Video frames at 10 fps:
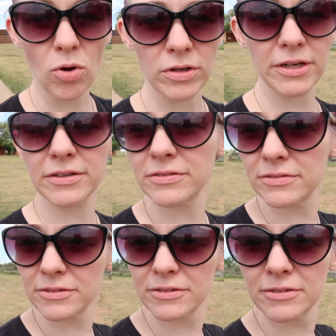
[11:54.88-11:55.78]
moly,
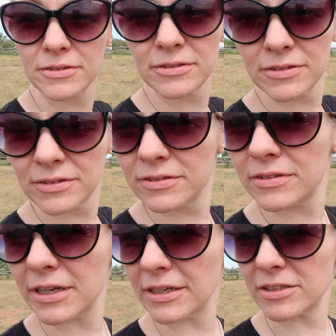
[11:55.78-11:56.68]

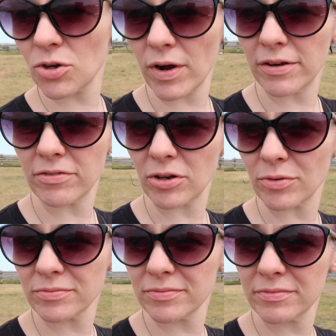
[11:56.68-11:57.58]
it's quite a
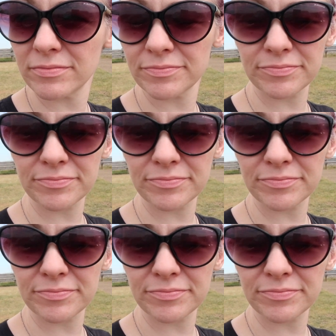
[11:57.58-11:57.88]
view.